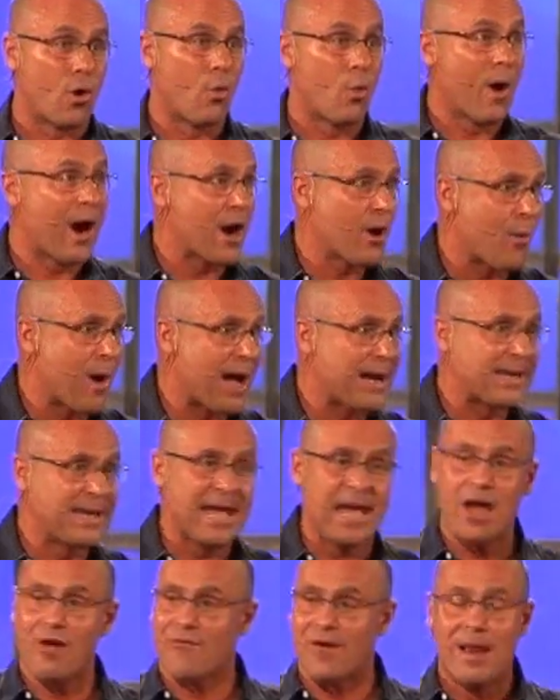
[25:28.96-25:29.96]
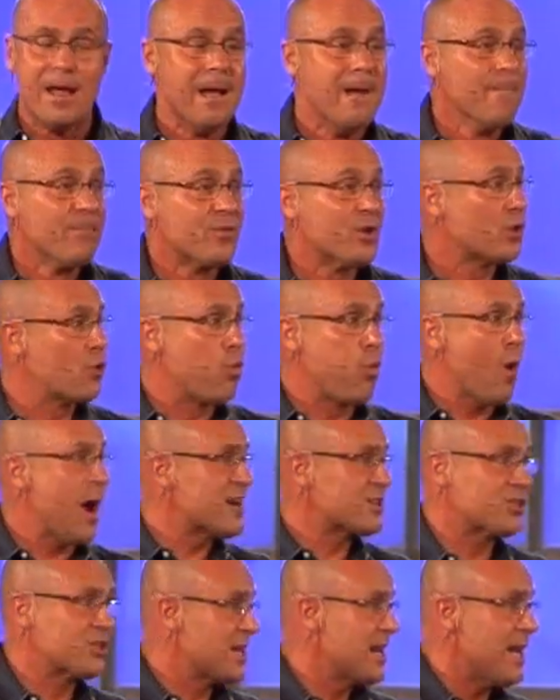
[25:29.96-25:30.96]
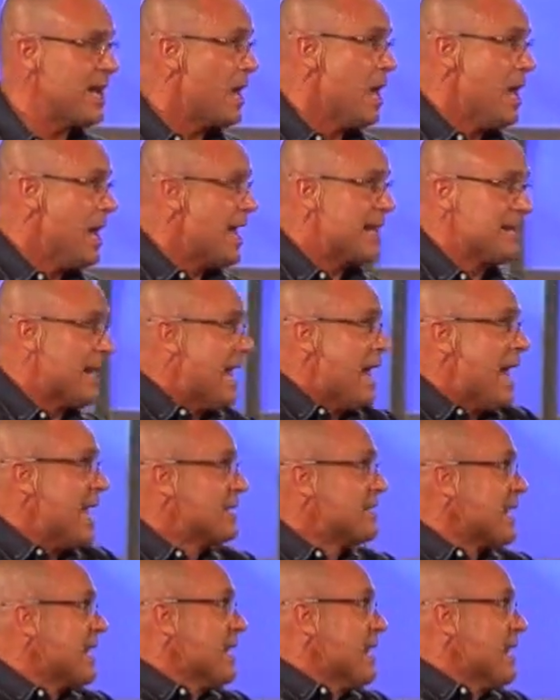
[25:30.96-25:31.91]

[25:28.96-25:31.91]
or where do I give? And the question, it